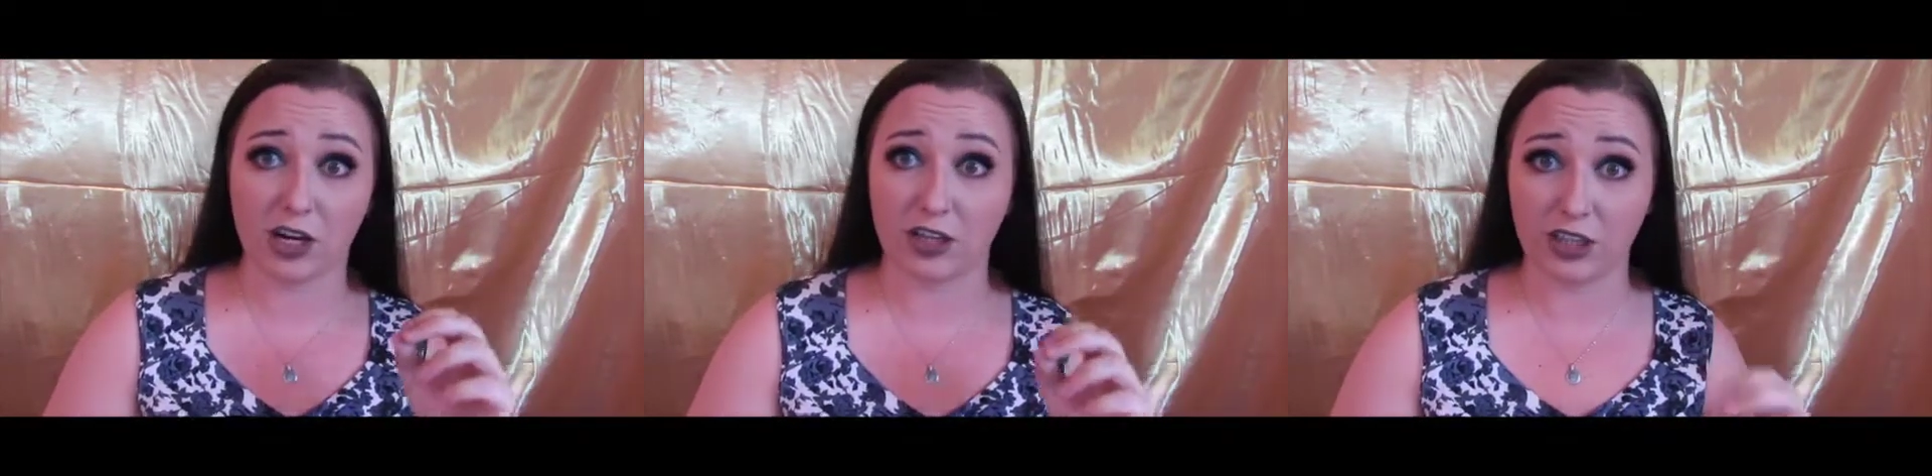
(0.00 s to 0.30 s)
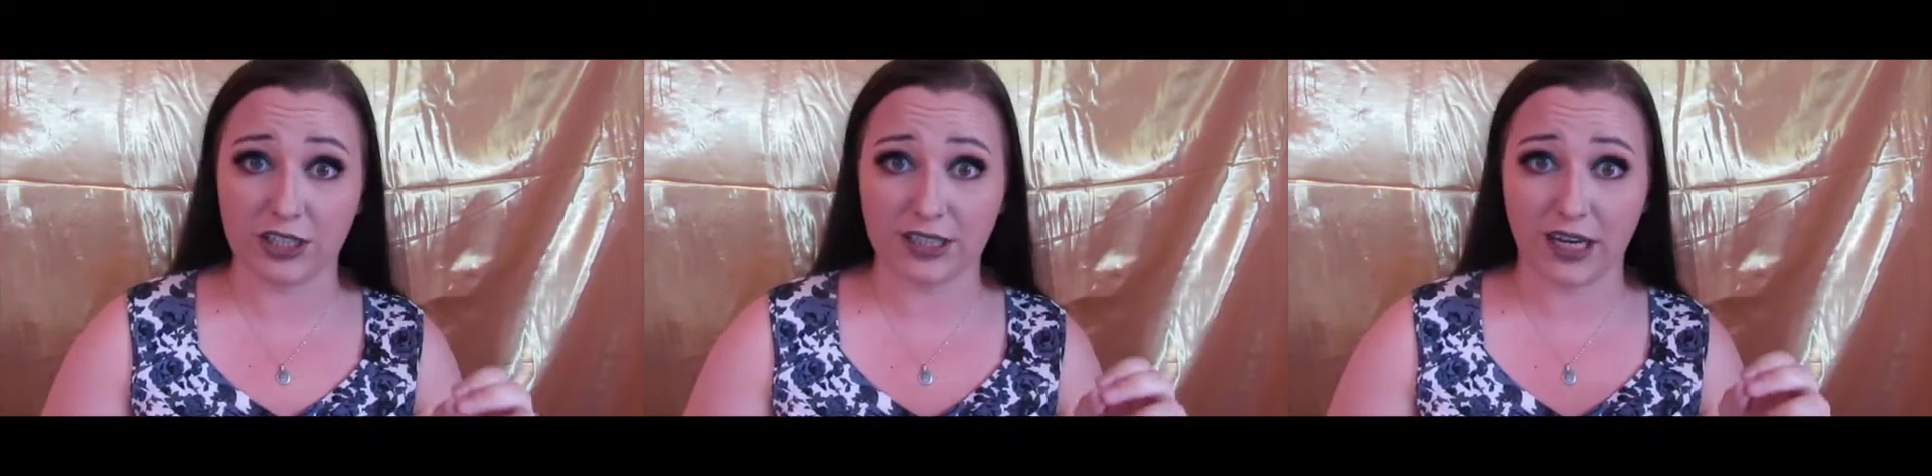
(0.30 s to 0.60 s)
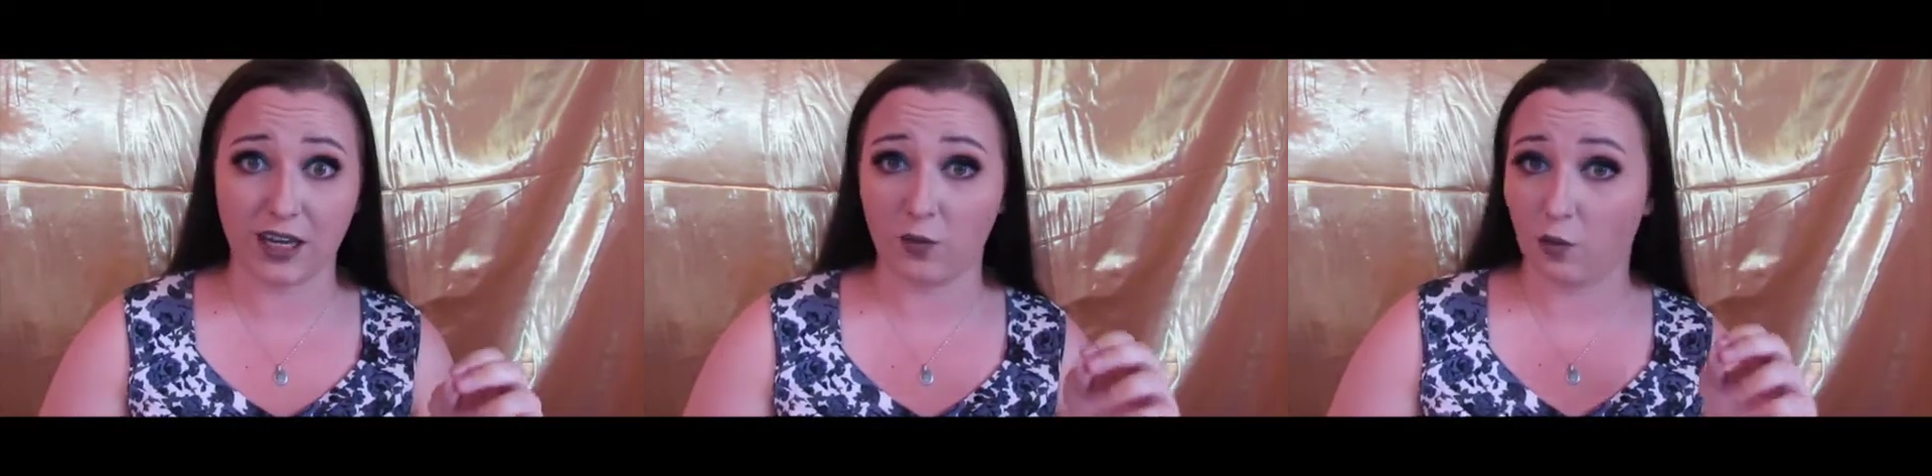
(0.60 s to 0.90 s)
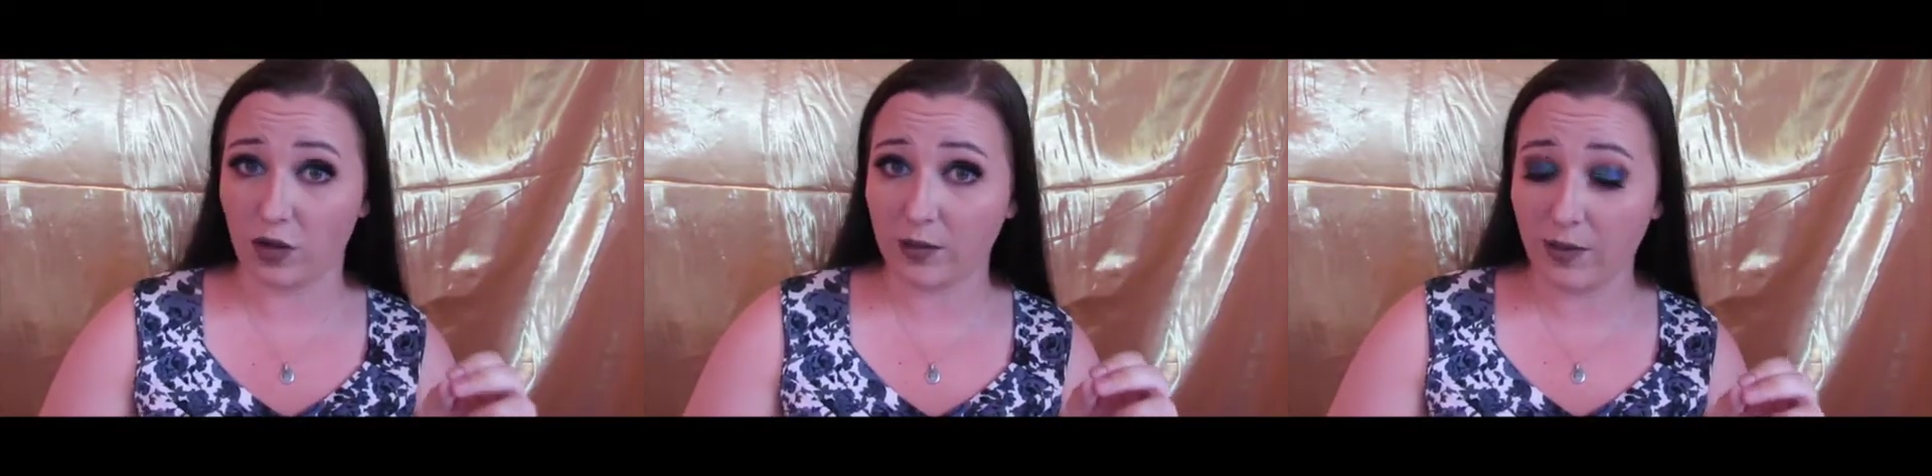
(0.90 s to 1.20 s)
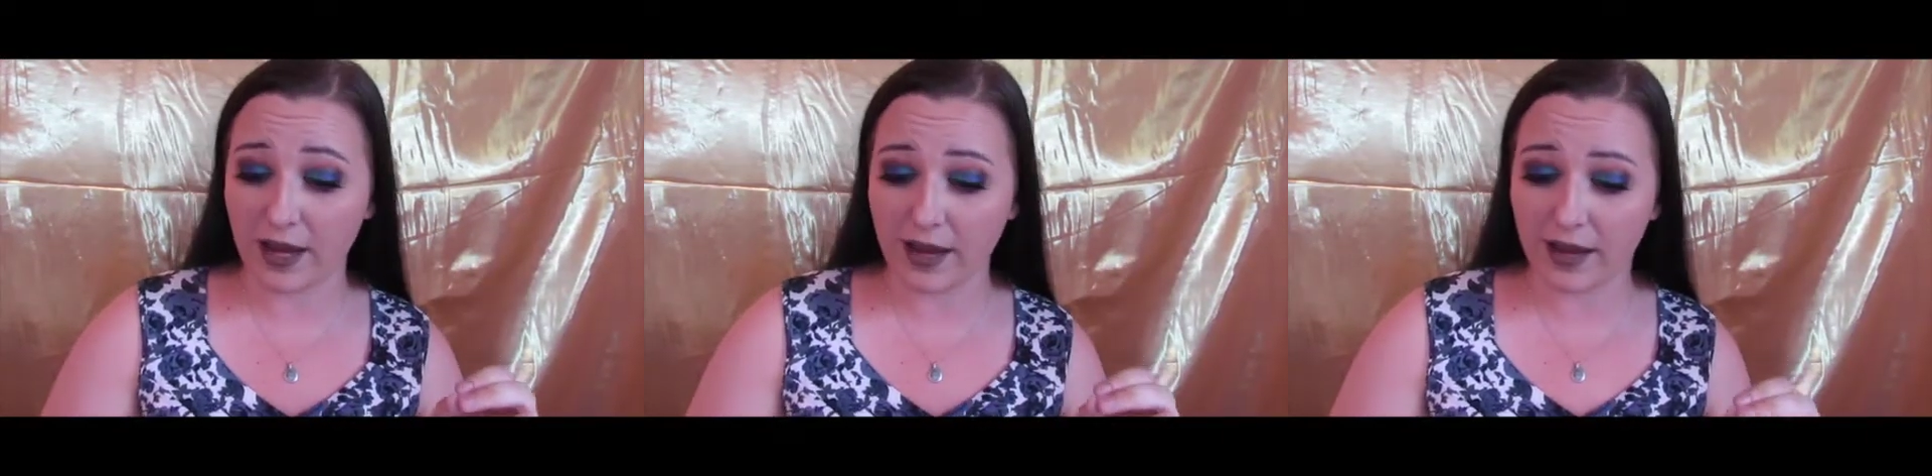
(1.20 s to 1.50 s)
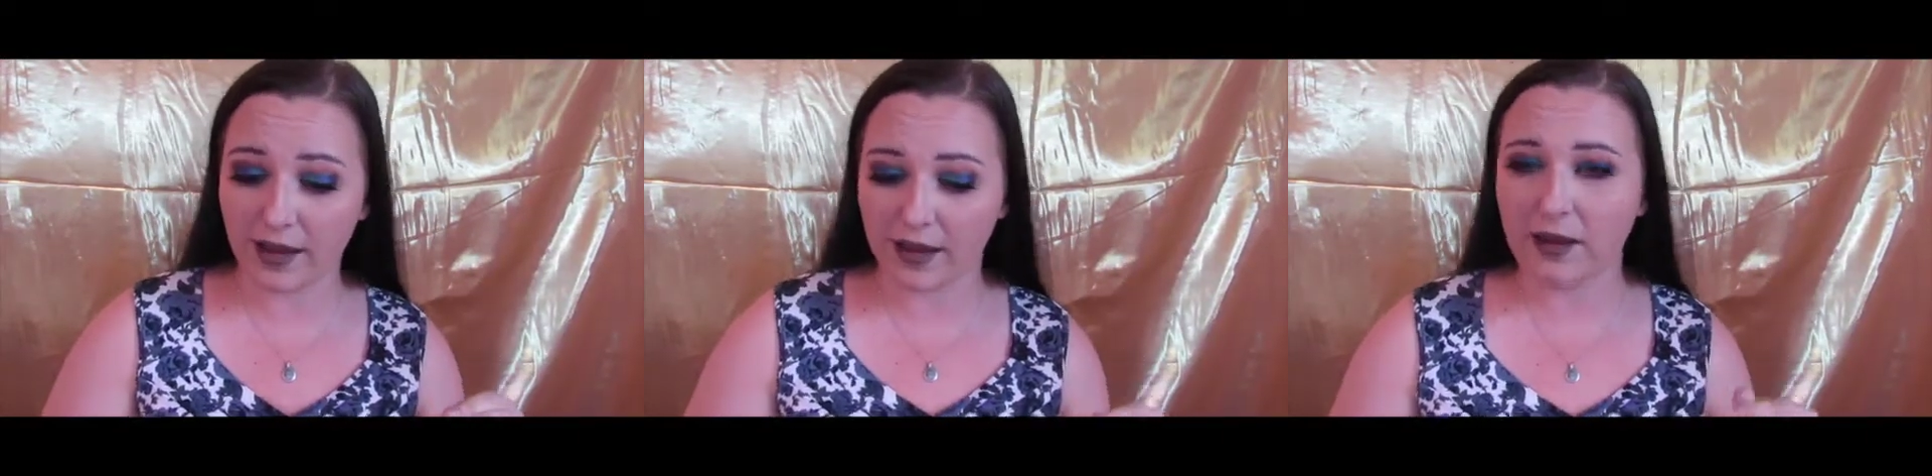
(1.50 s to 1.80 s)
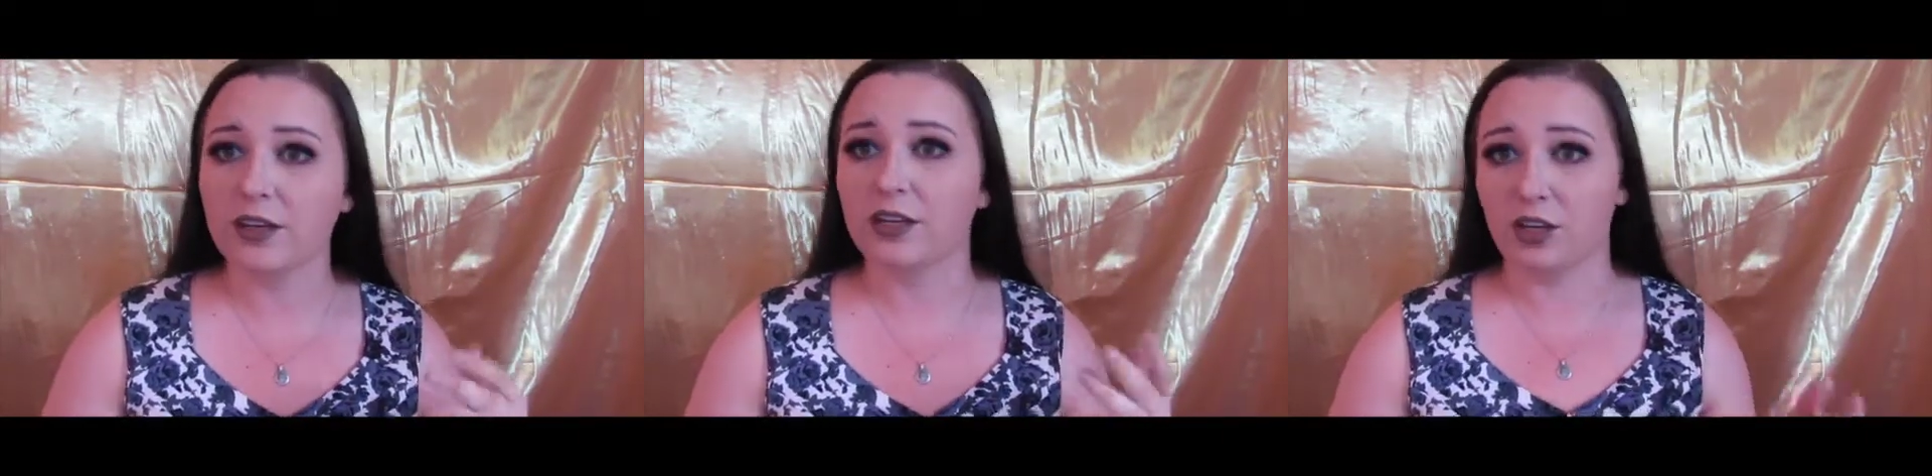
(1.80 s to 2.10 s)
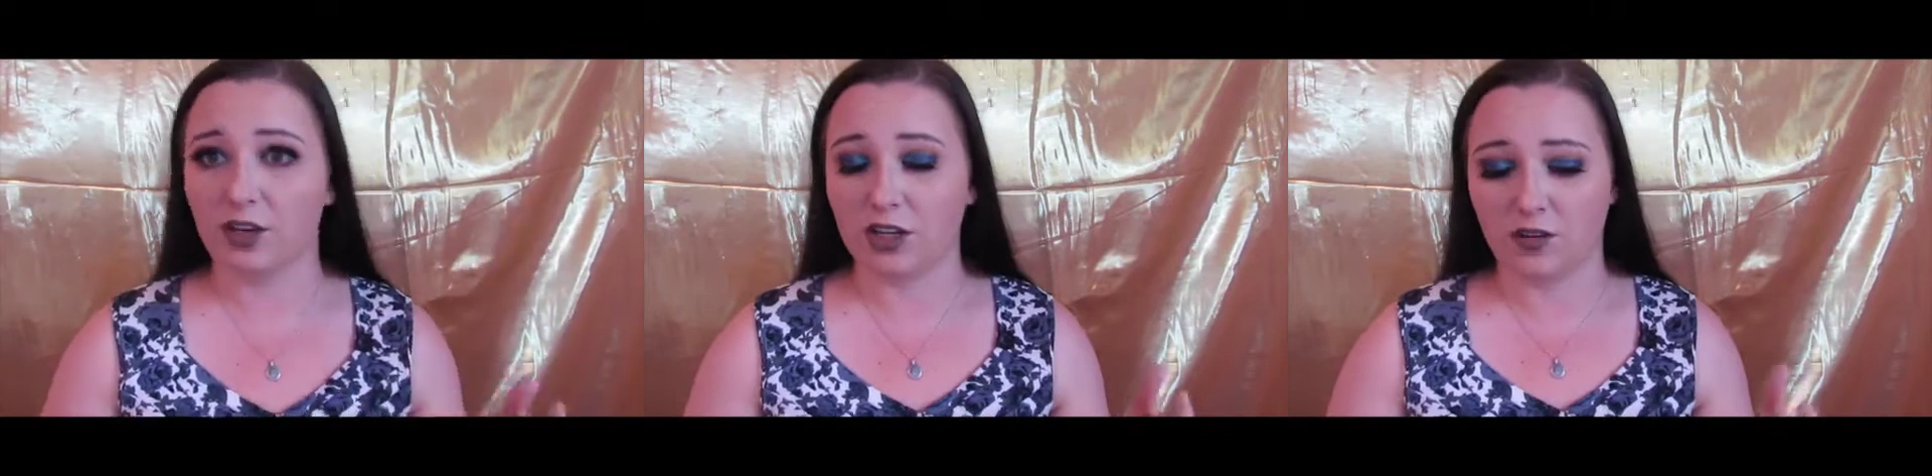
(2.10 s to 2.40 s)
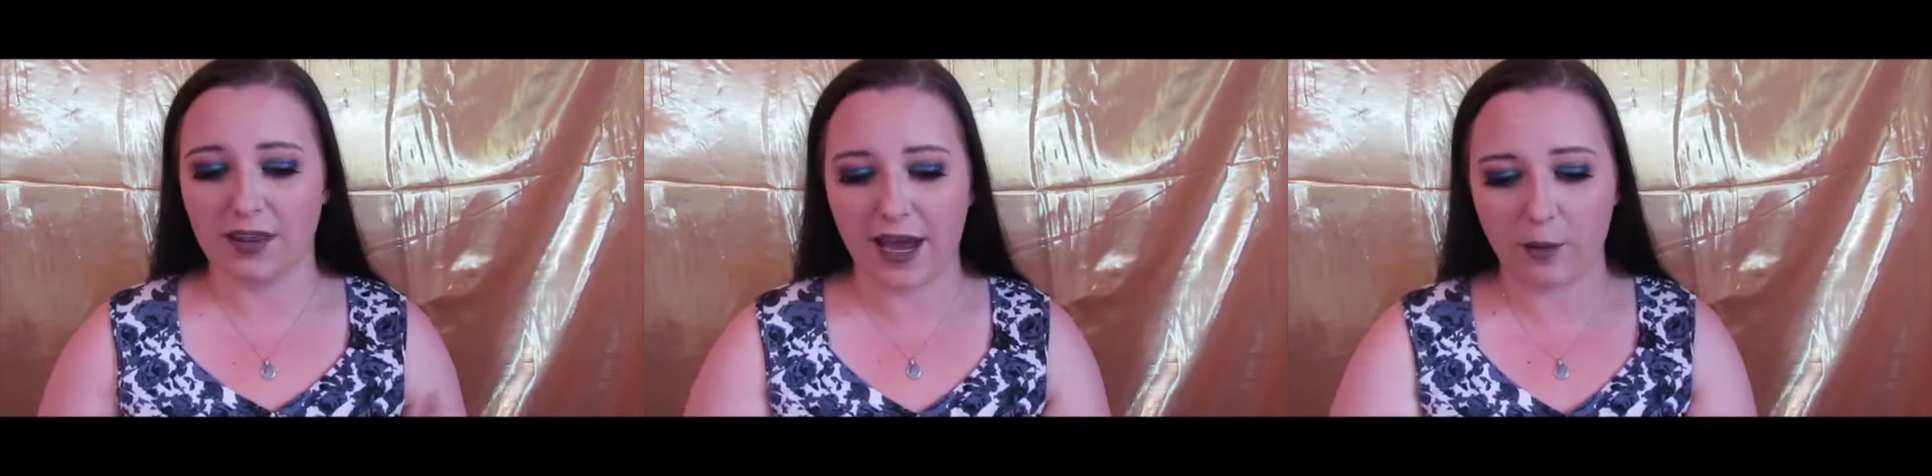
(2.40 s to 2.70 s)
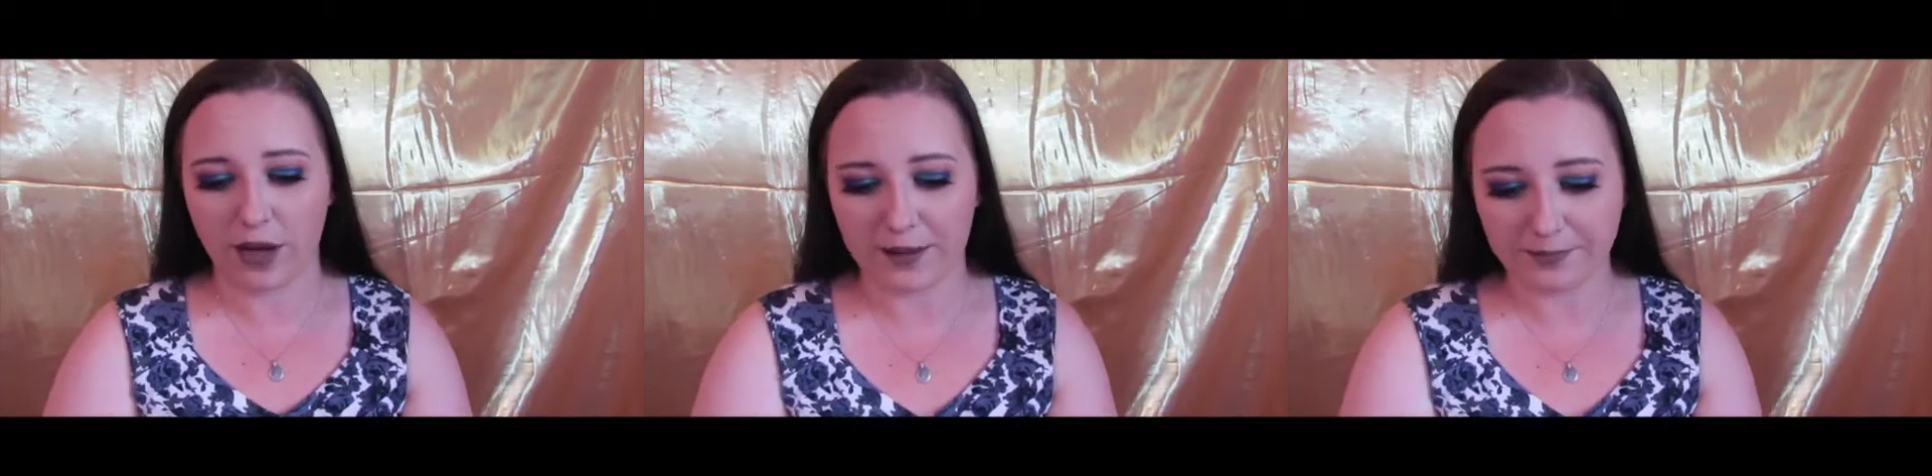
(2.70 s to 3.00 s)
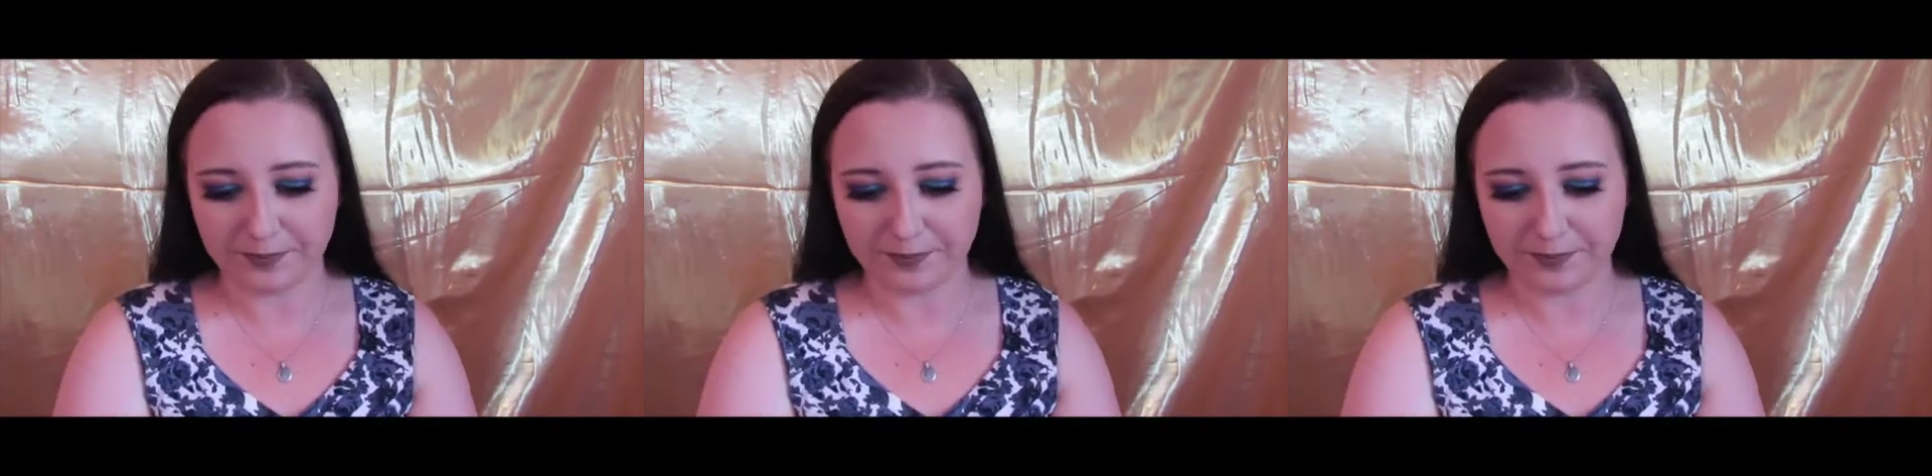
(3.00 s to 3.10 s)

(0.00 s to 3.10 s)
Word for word: or it looks like it would be, you can do it that way.